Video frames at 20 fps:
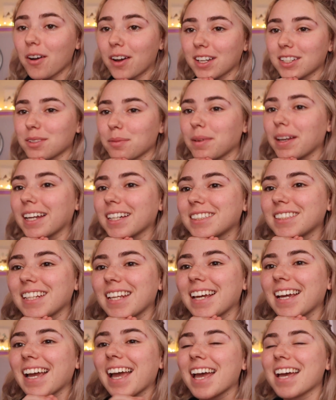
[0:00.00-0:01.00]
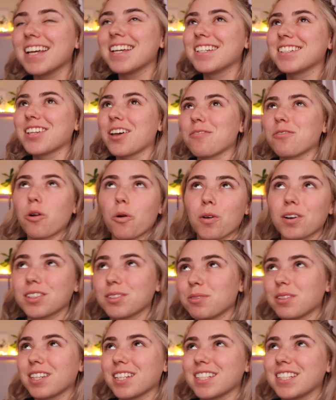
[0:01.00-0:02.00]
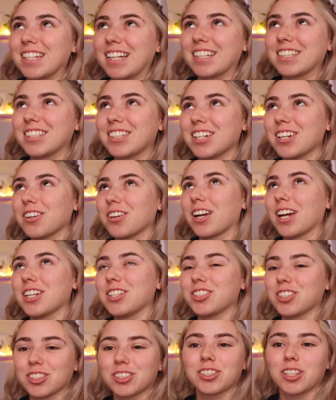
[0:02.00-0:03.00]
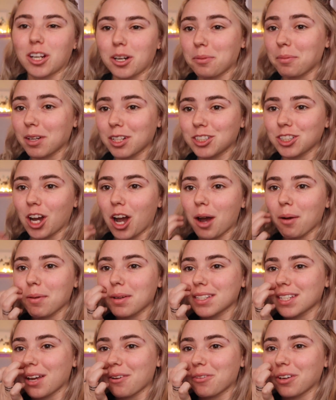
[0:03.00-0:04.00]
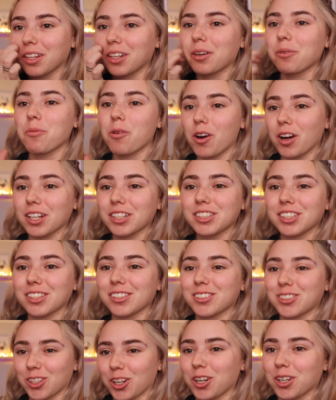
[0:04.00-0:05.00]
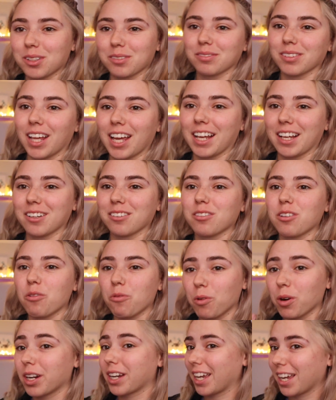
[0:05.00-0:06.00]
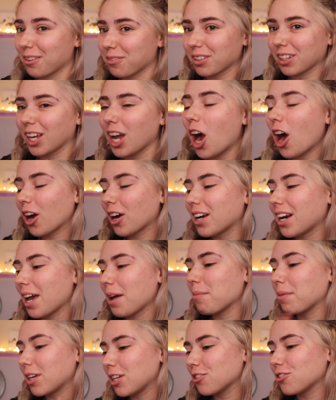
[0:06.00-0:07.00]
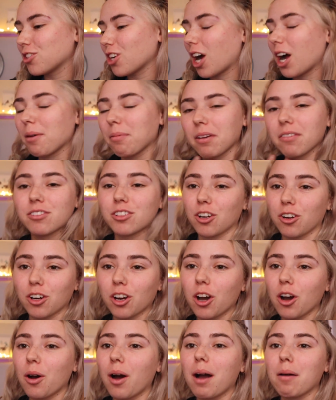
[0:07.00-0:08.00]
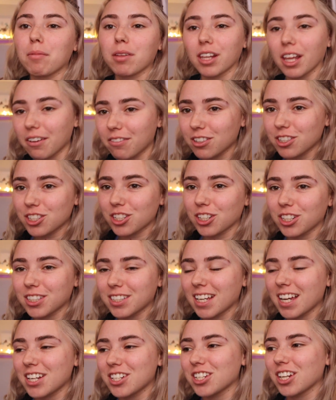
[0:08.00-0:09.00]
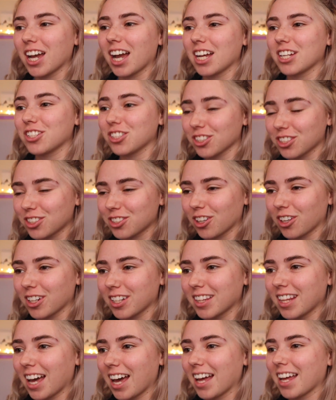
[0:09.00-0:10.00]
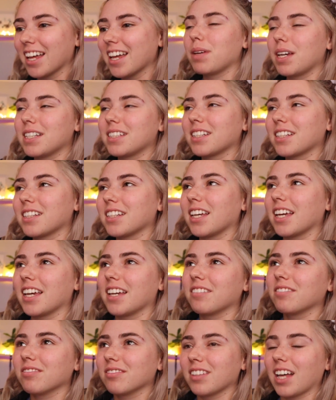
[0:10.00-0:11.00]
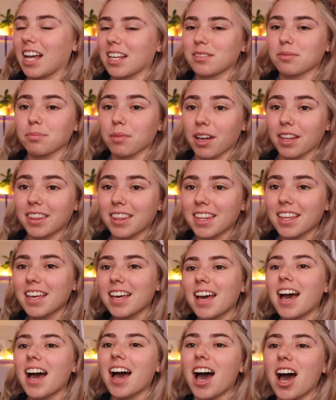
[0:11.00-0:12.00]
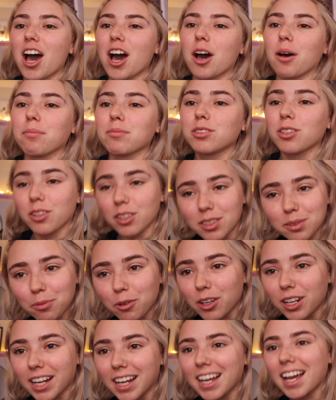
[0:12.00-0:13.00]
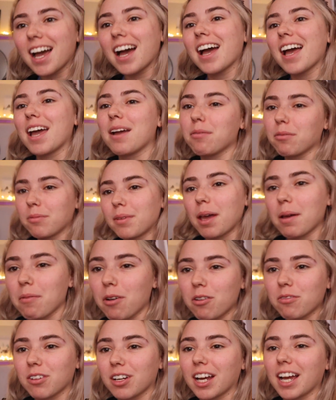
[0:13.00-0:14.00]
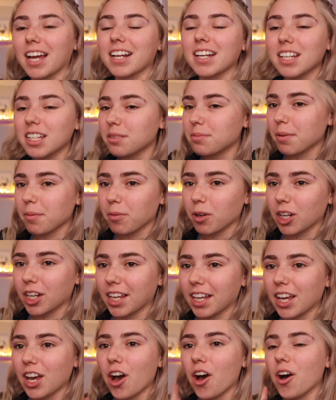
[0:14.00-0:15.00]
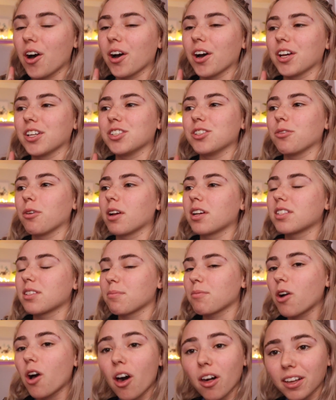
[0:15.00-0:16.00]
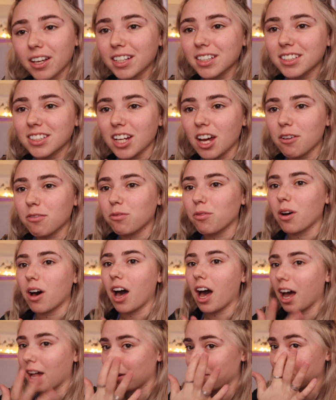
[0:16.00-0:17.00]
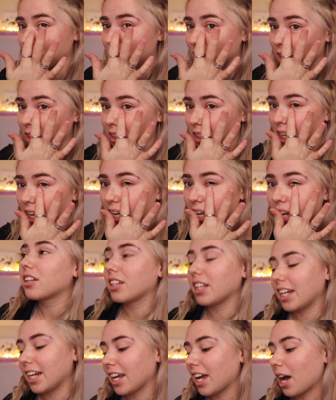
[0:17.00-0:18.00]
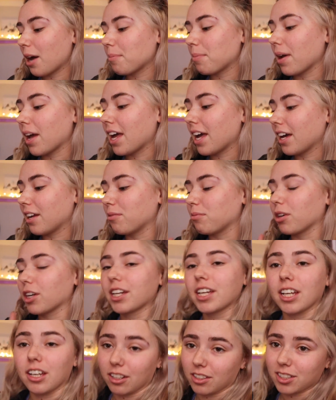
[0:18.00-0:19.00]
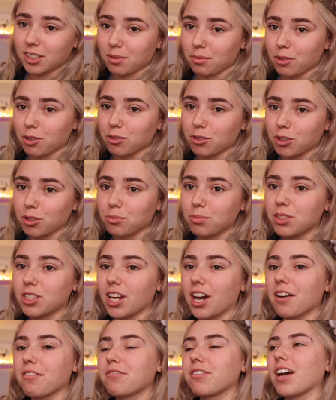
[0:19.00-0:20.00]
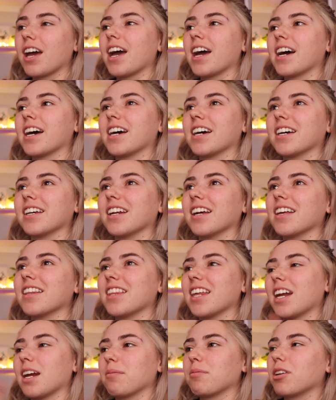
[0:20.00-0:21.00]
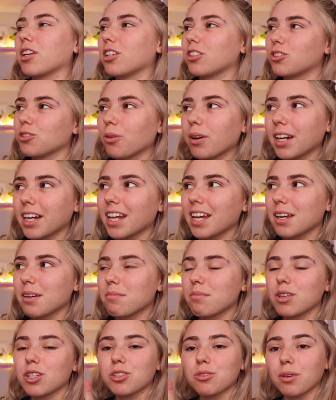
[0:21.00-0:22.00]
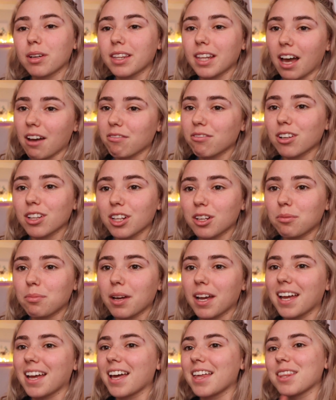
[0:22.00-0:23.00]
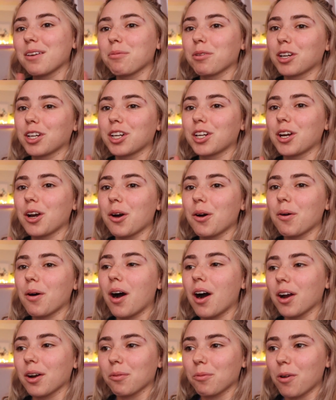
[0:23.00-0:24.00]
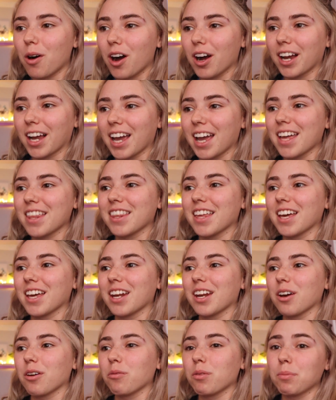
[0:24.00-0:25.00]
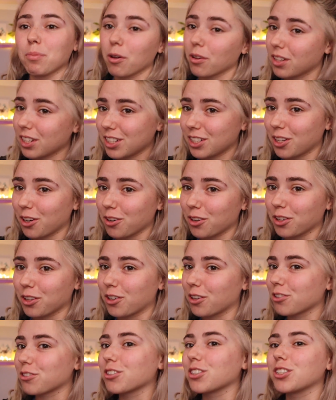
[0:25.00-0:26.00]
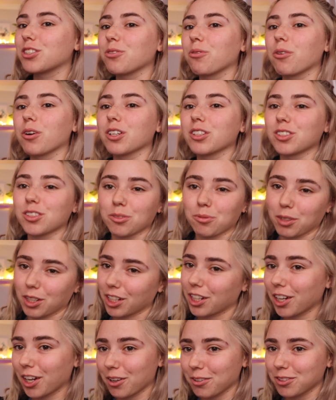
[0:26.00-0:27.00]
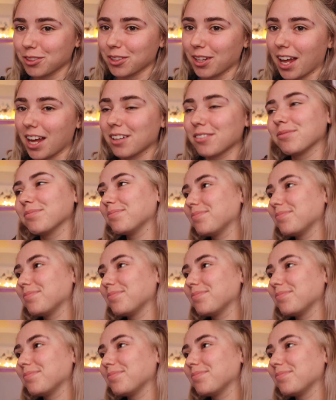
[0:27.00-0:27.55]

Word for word: Okay, so my next thing is, of course, with this next year and just starting my job is I really want to start like working really hard at my new job. If you don't know, I'm a life insurance agent. I just started that basically last month. Um, so this morning, Abram came over and he's been working on doing some calling and stuff while I was just like cleaning up and working on some YouTube stuff. And then I'm gonna join him doing that for a little bit and then we're gonna go on a walk and then we both need to go to the grocery store, so we're gonna go do that.